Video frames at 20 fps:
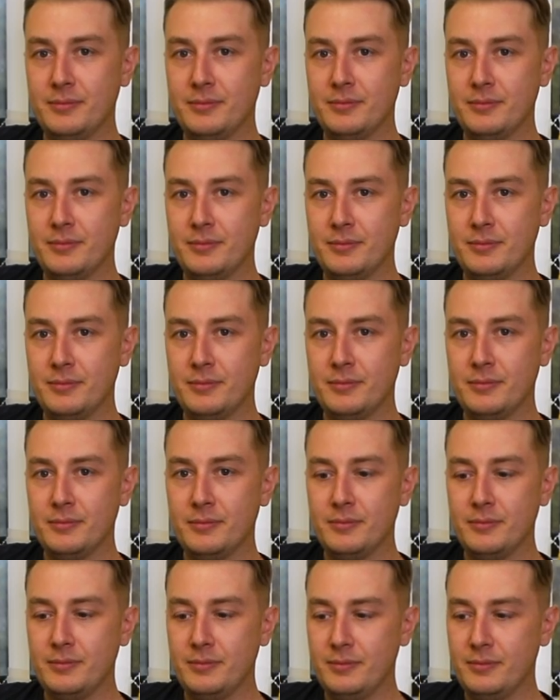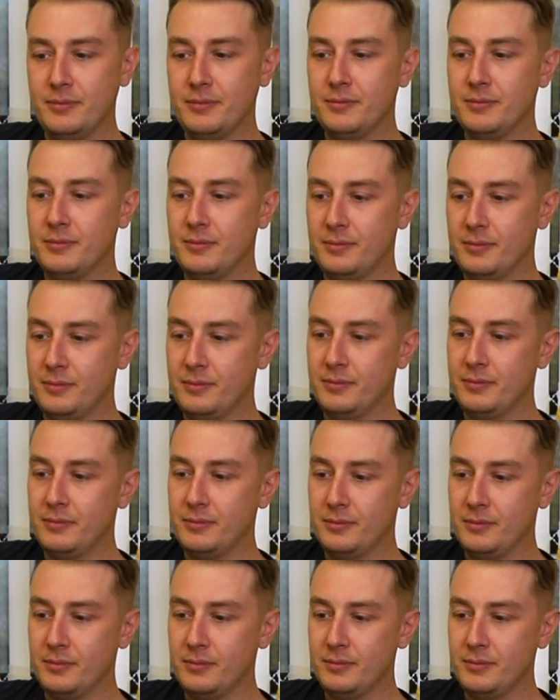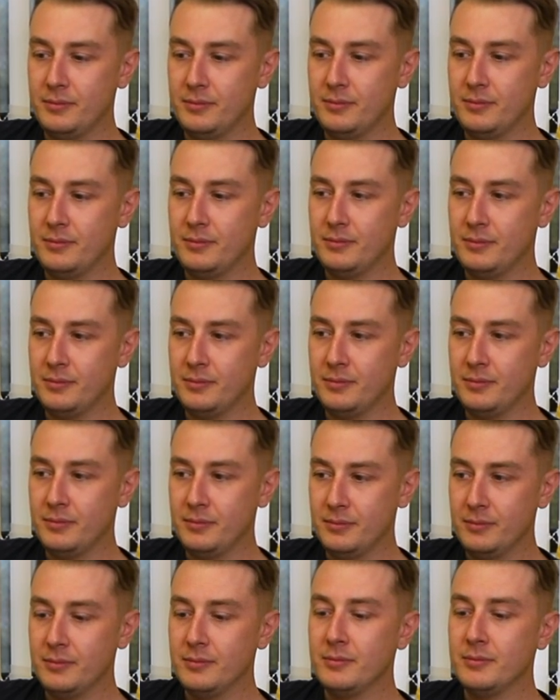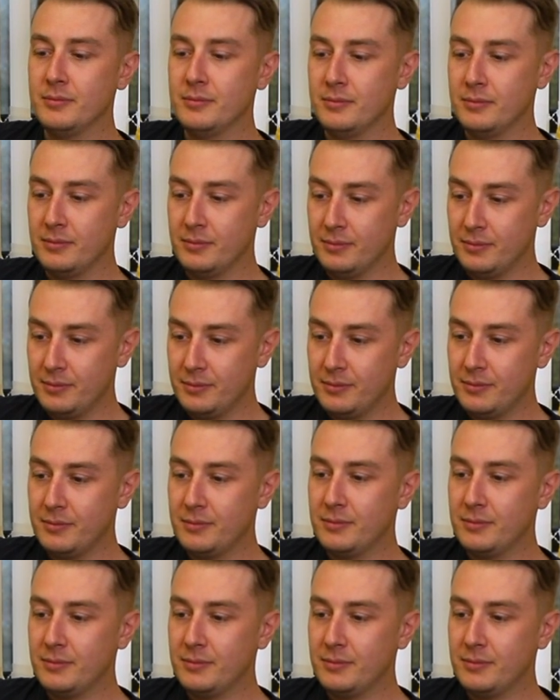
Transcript: (not speaking)